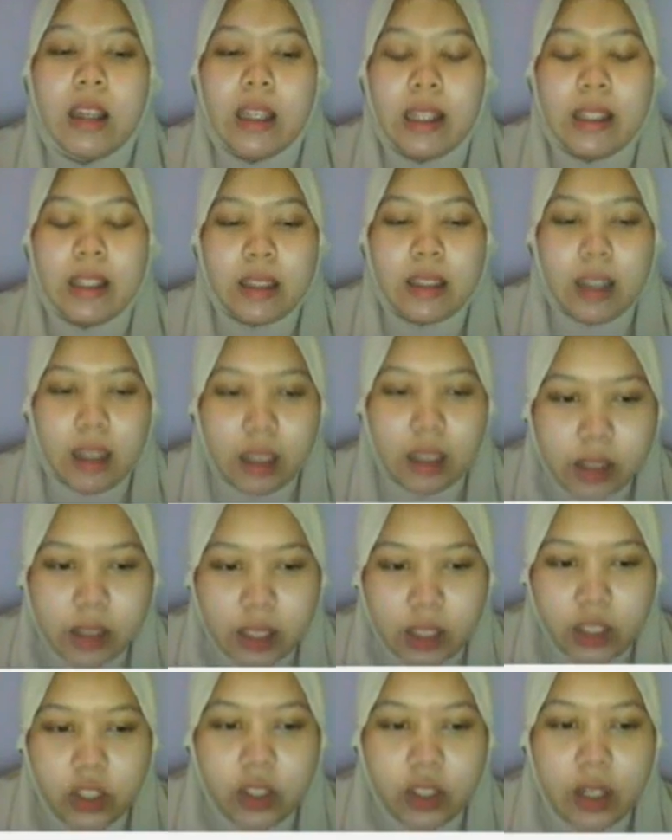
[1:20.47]
is
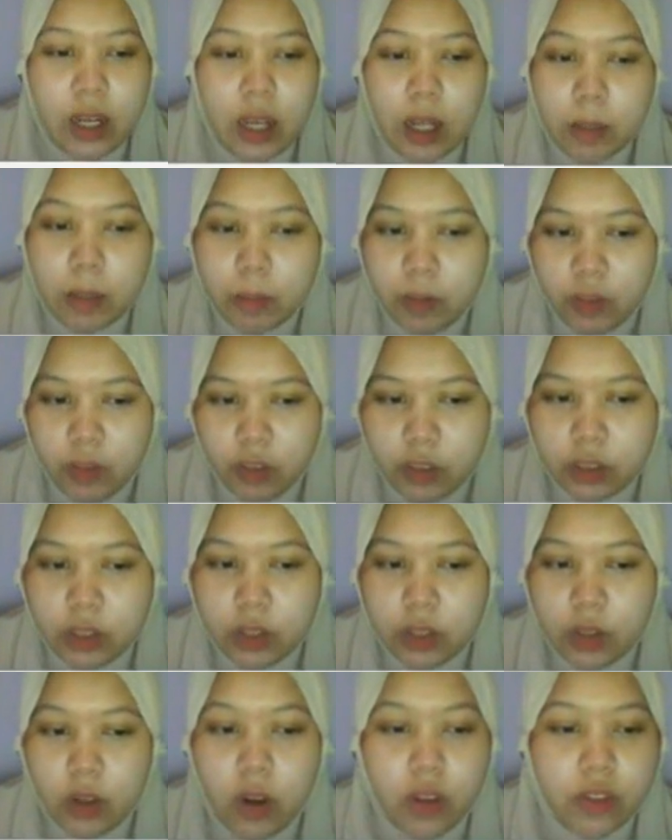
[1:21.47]
considered helpful
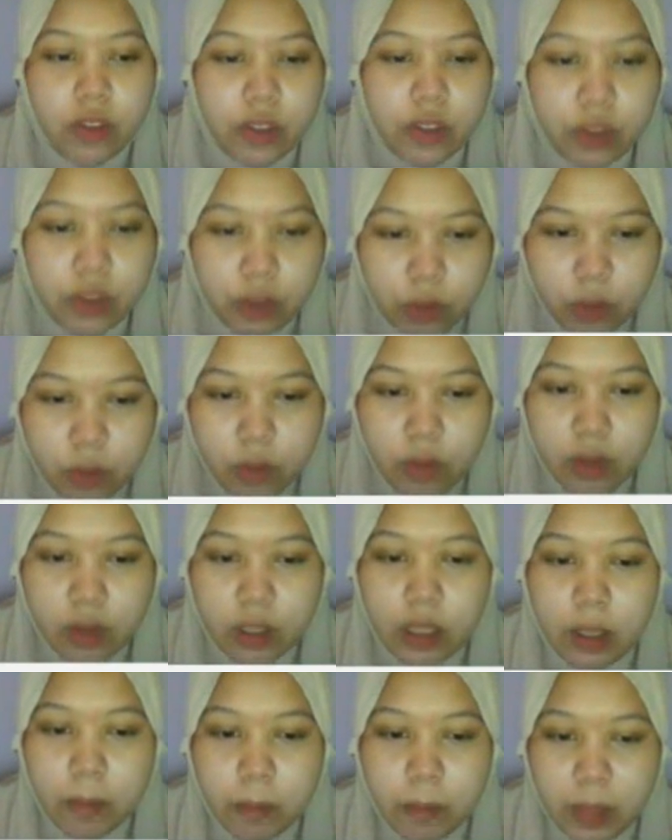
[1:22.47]
to construe the
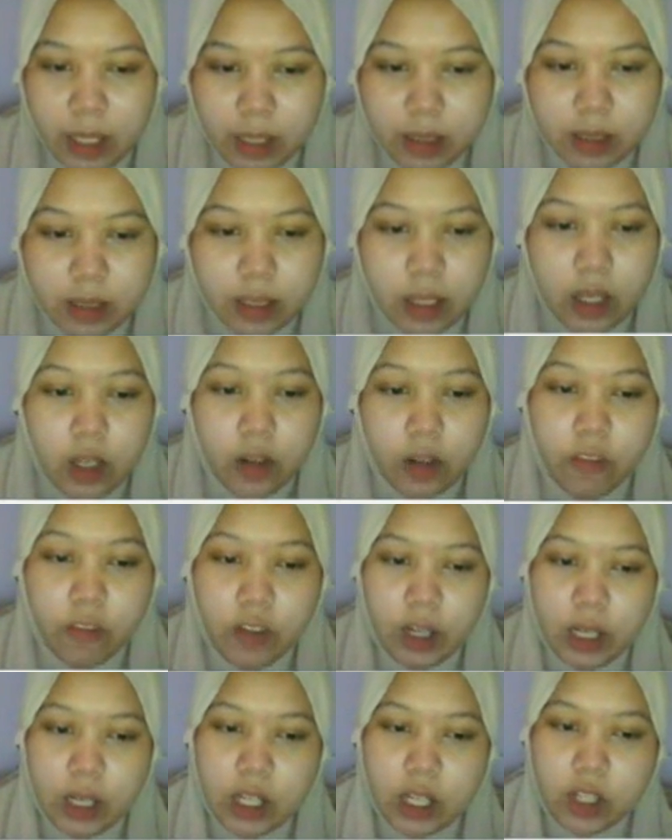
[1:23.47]
complexity of
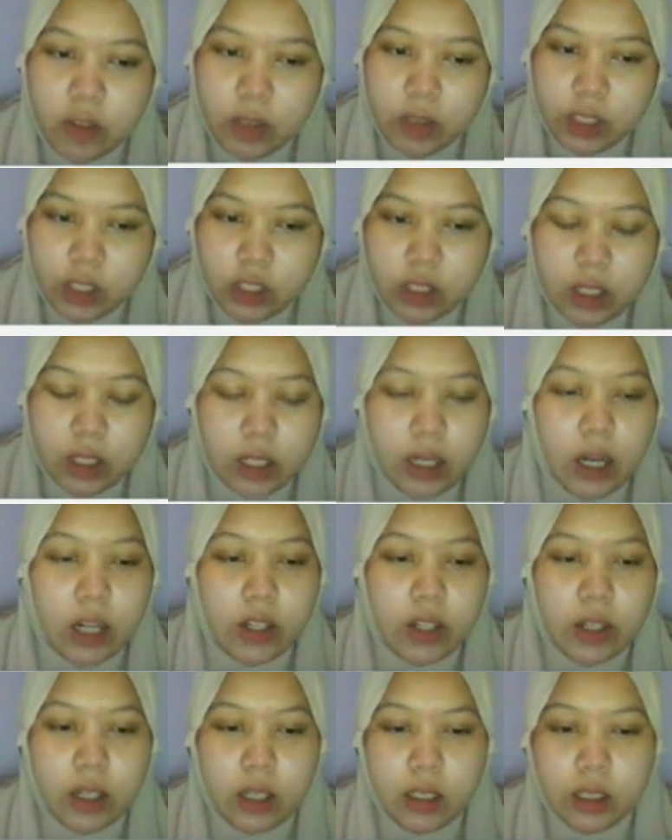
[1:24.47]
writing research
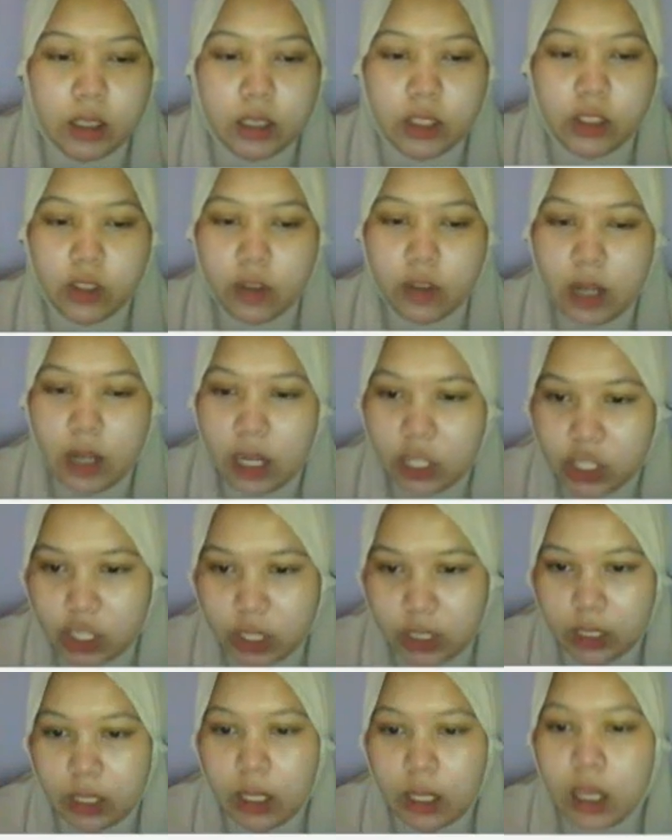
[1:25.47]
article
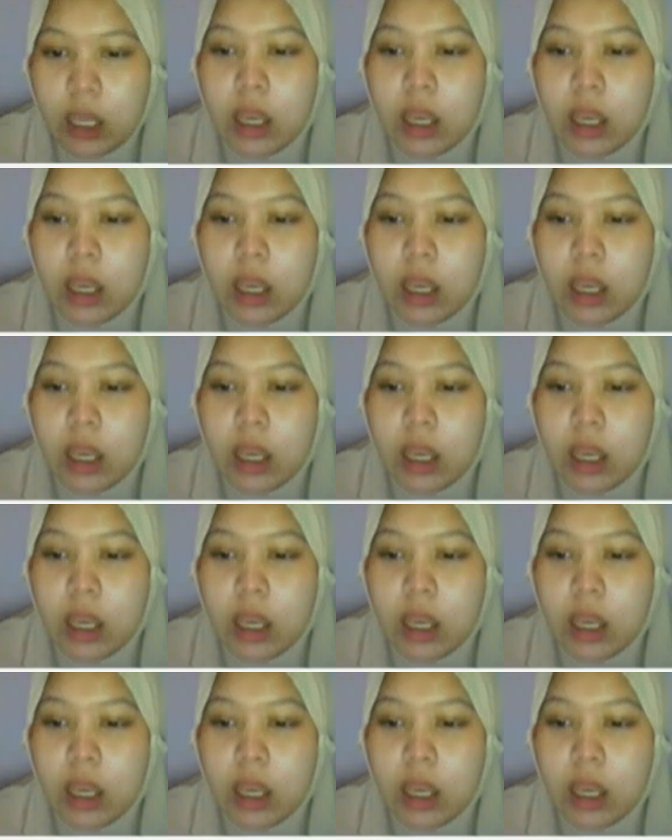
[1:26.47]
introduction.